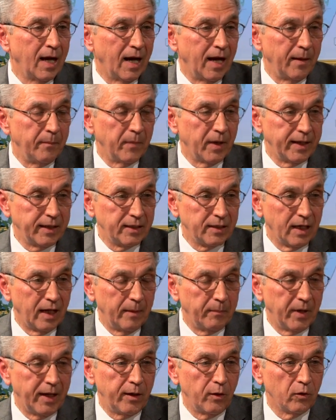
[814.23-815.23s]
I
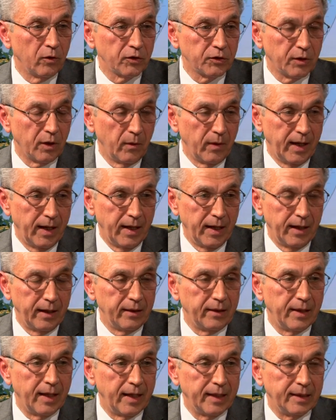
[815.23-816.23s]
might also
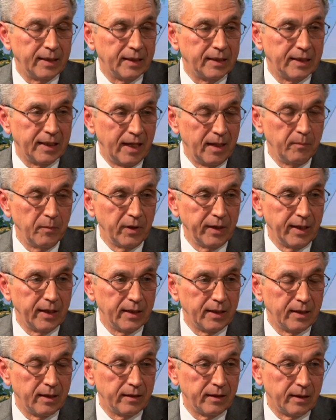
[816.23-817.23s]
add that the $10
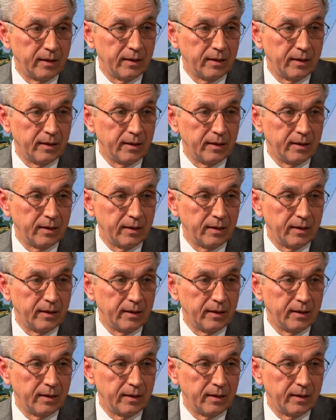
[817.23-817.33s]
million